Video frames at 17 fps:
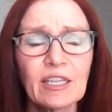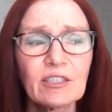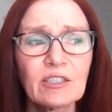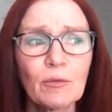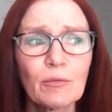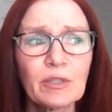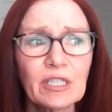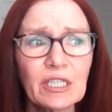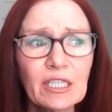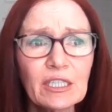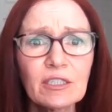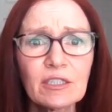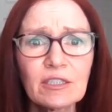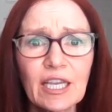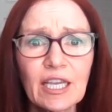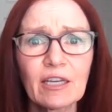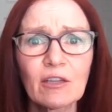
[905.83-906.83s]
is that we need to
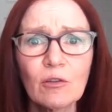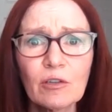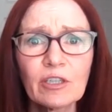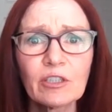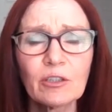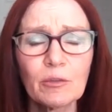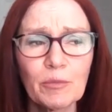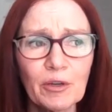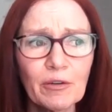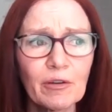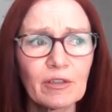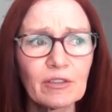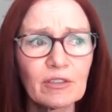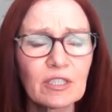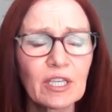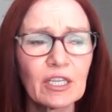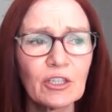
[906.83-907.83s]
take a look in the mirror
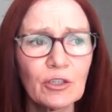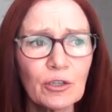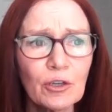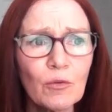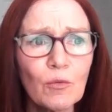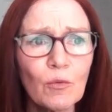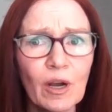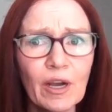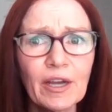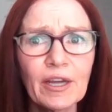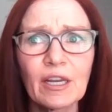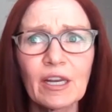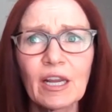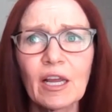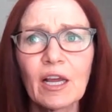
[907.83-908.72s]
and say, you know what?